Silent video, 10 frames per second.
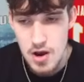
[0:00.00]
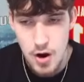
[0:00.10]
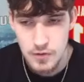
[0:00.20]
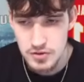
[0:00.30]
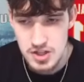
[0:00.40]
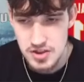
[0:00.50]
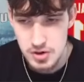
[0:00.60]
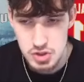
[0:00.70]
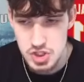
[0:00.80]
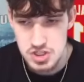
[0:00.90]
Hopefully,
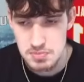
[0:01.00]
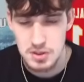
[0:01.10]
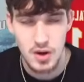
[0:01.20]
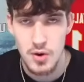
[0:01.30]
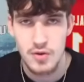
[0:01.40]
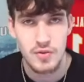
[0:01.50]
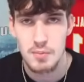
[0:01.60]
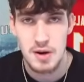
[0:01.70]
those just blow over,